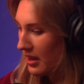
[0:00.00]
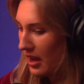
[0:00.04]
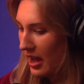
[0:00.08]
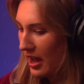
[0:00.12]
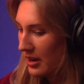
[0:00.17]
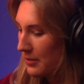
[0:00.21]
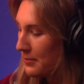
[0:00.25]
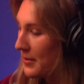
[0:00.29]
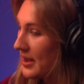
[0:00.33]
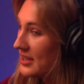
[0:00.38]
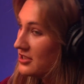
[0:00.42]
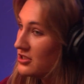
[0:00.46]

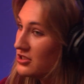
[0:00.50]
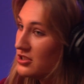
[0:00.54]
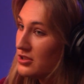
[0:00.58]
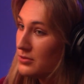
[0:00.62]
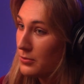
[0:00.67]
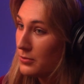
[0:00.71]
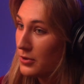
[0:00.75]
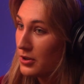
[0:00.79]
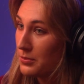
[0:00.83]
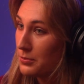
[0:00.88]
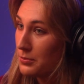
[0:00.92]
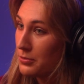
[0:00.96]
I'd imagine you'd
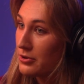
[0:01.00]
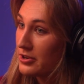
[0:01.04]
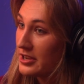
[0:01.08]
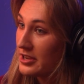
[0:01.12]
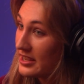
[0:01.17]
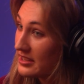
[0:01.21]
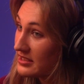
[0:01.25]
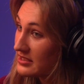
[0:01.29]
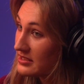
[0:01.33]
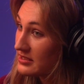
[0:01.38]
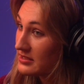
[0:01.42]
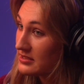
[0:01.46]
want to
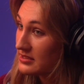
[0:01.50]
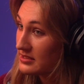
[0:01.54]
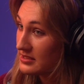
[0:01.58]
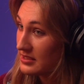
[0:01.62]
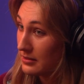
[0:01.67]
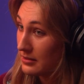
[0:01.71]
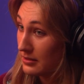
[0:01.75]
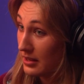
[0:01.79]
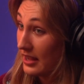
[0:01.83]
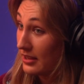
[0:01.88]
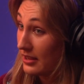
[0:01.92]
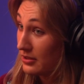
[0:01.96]
predict,
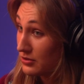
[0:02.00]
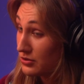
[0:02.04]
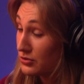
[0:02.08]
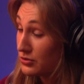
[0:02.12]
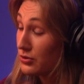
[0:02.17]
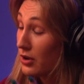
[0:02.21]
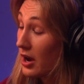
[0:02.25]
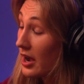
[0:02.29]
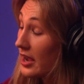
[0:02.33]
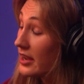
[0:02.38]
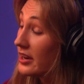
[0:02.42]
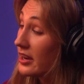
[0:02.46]
like try